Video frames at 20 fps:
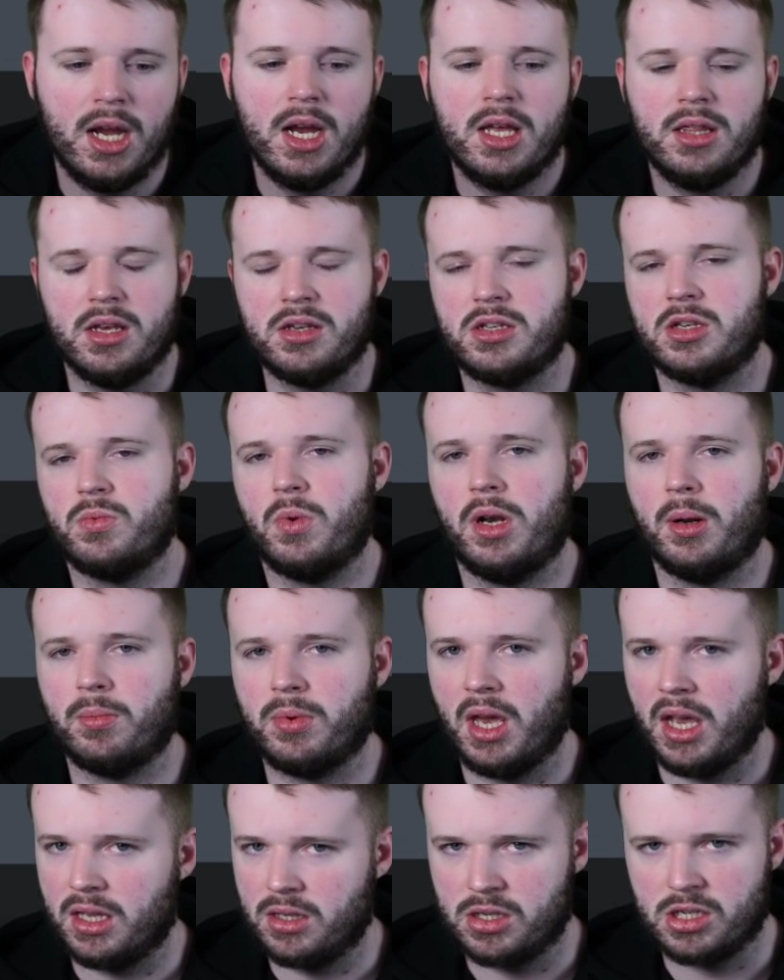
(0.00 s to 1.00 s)
This is when I'm
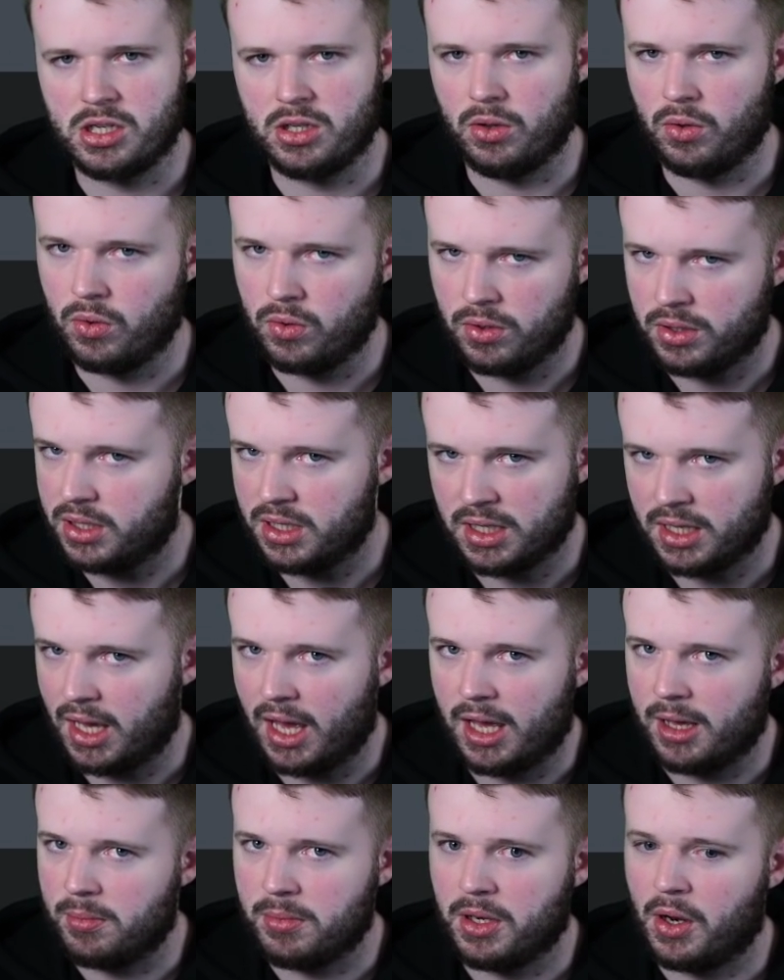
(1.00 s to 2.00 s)
getting slaughtered in a
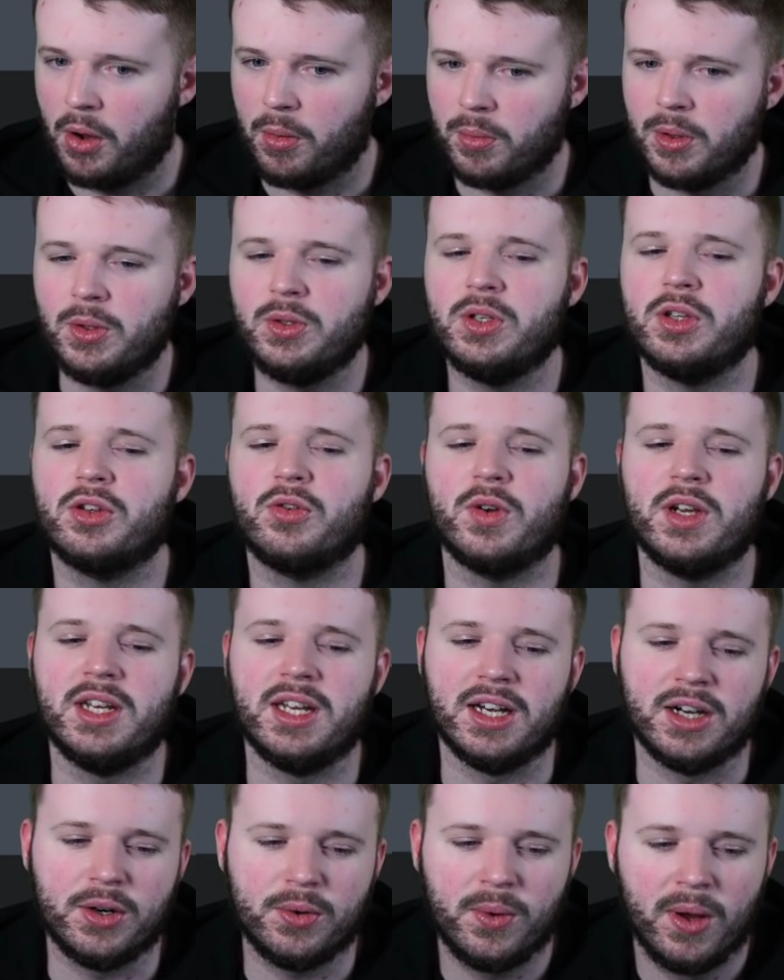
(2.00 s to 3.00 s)
game. You know, I'm losing
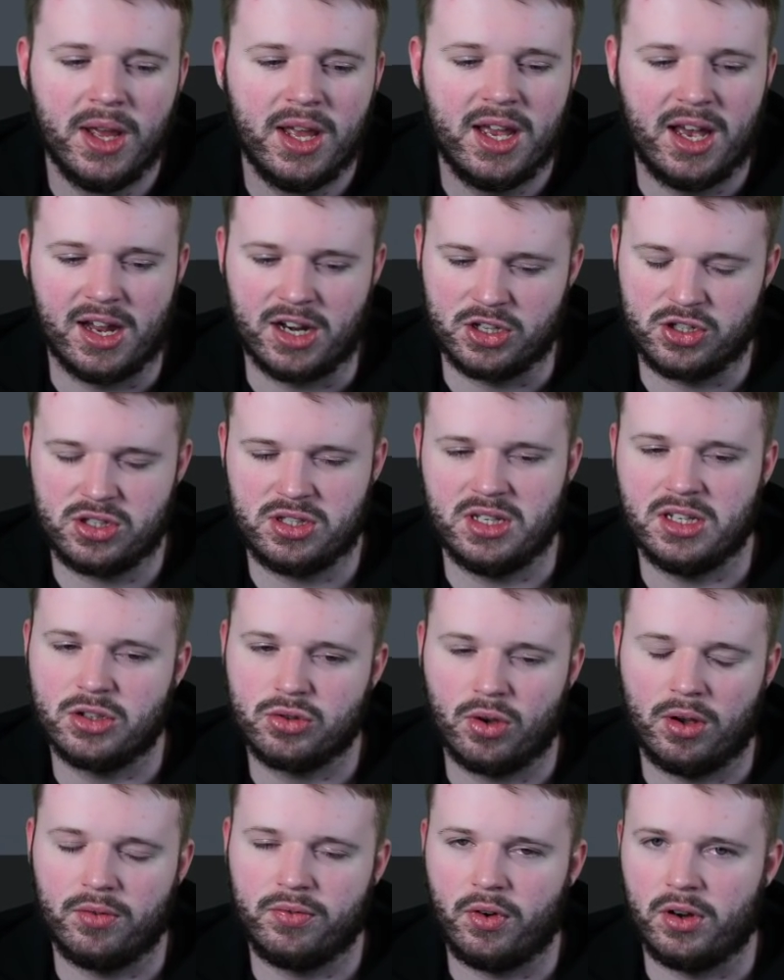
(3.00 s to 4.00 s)
3-0, and I just need to try
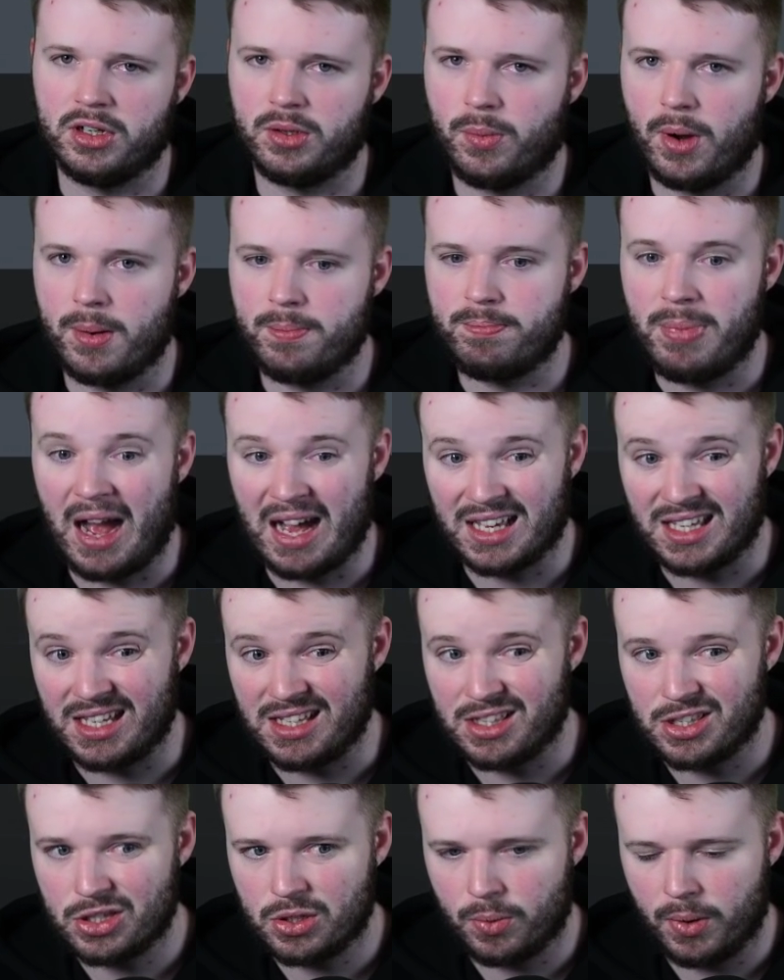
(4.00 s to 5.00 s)
and find a way back
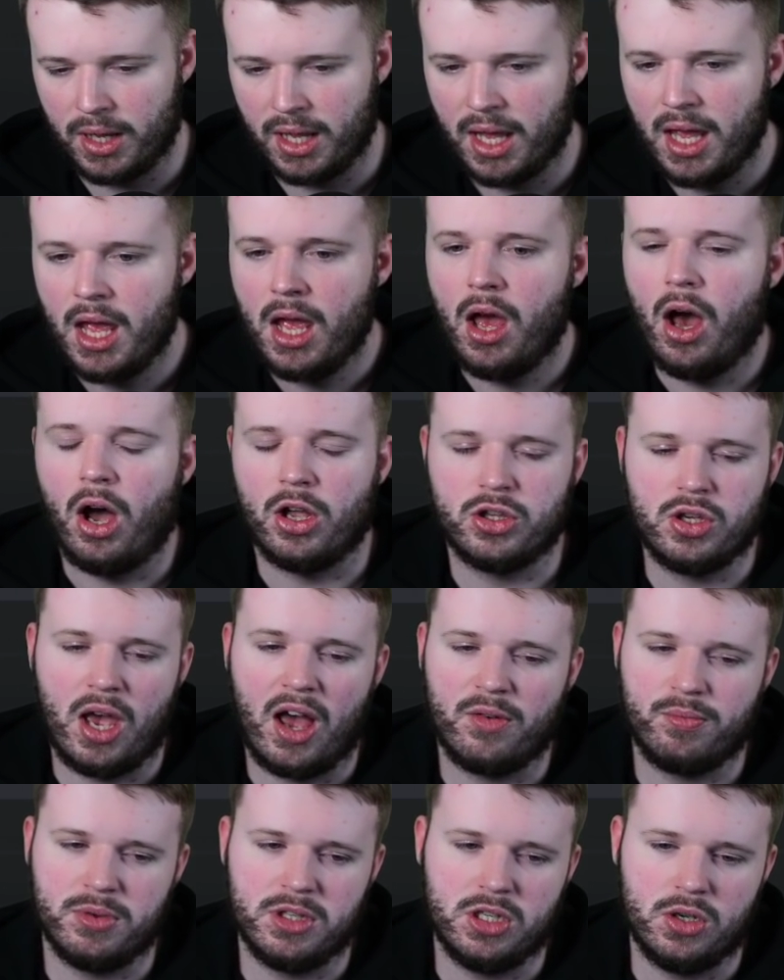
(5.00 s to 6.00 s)
into it. I have
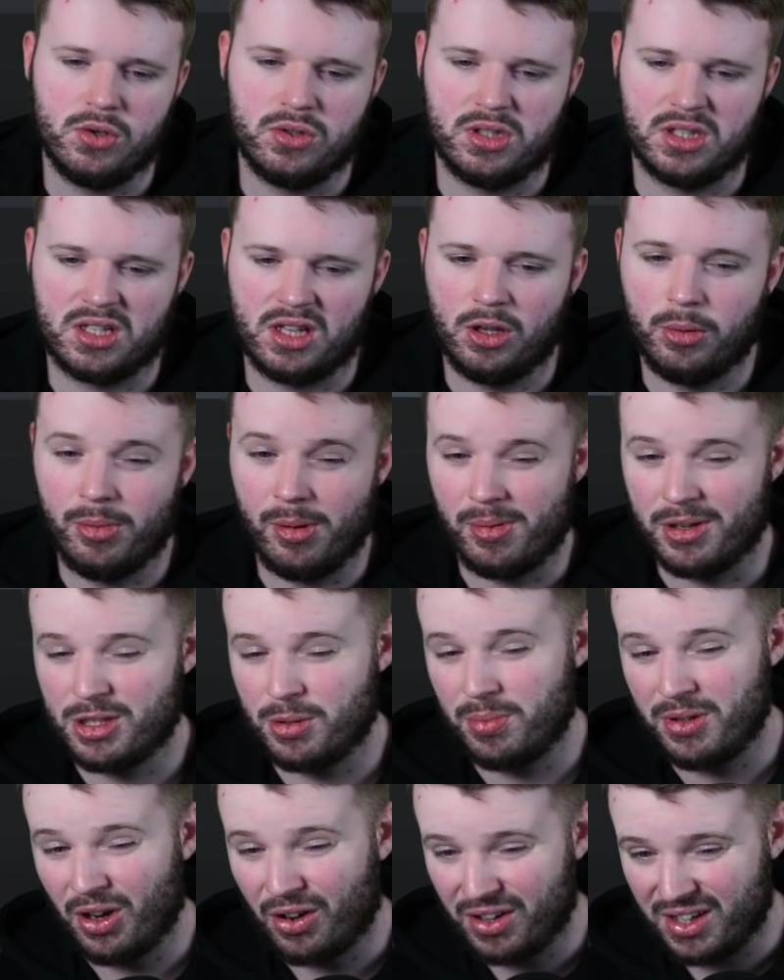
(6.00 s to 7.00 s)
been using this a little bit, but to
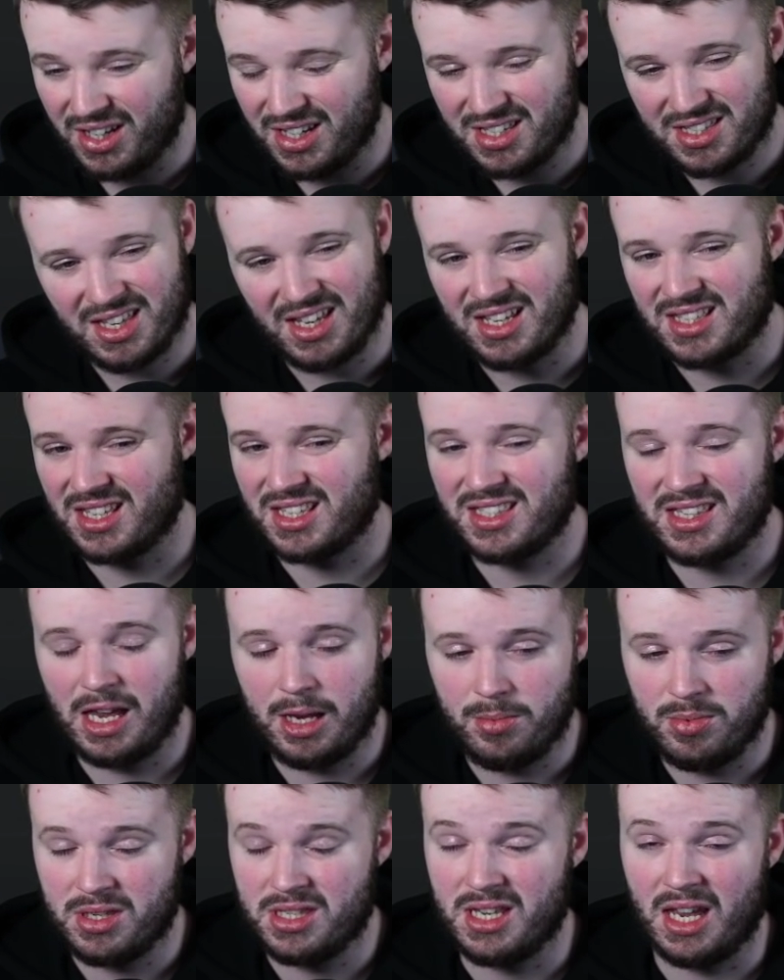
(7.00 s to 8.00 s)
be honest, it's the same
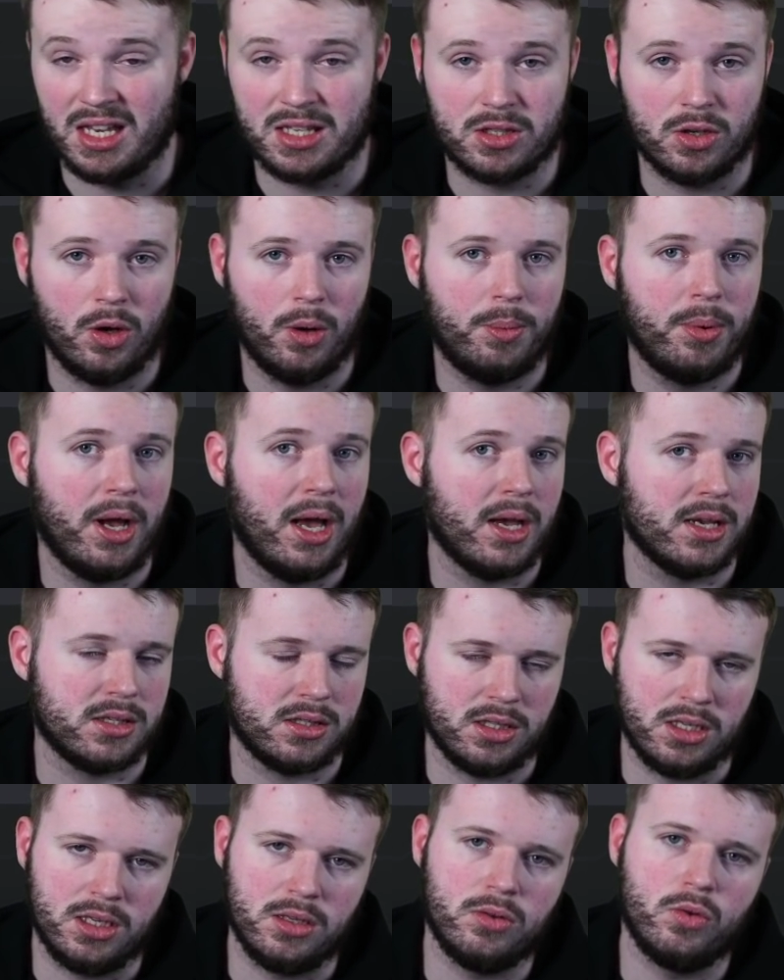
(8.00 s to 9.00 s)
setup as
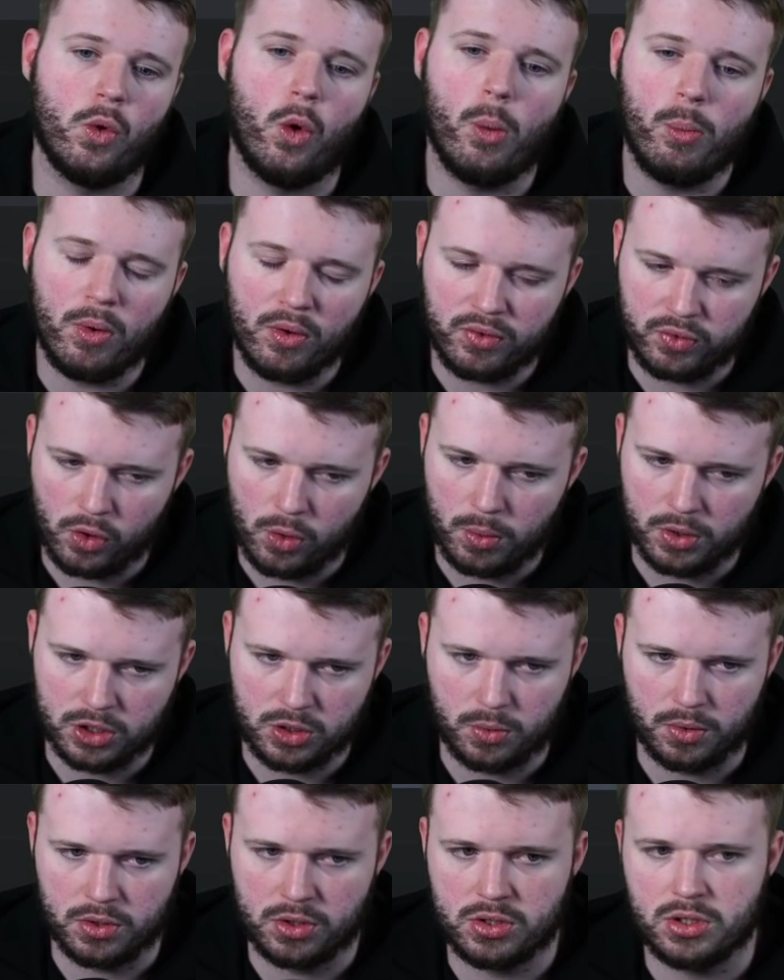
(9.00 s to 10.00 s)
the normal
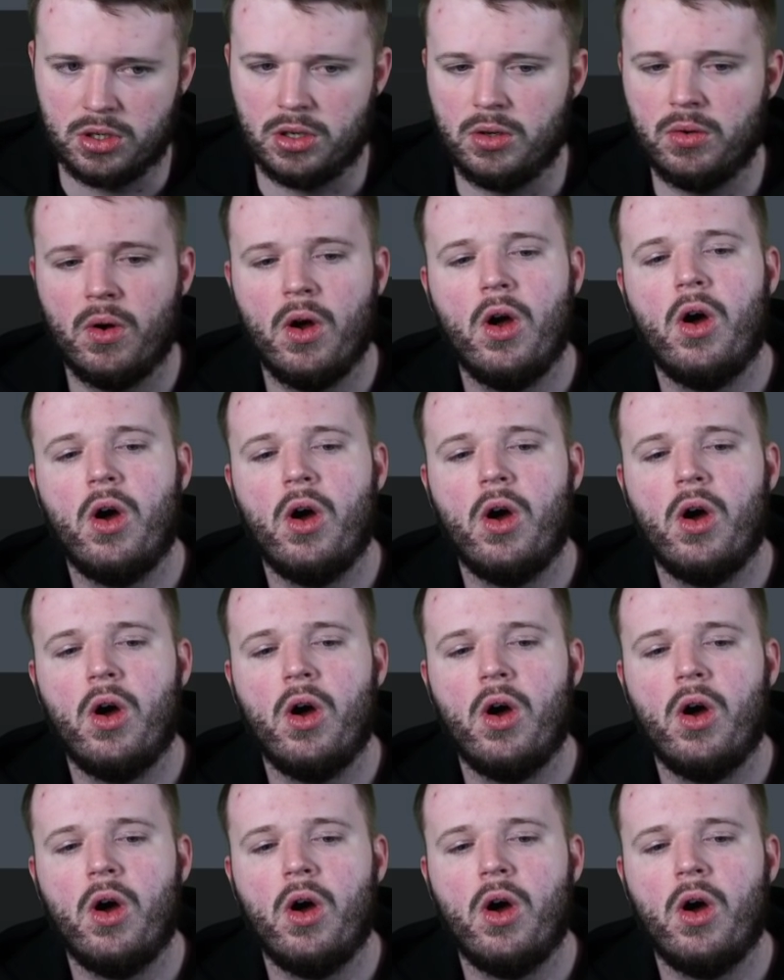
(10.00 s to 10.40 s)
4-1-2-1-2.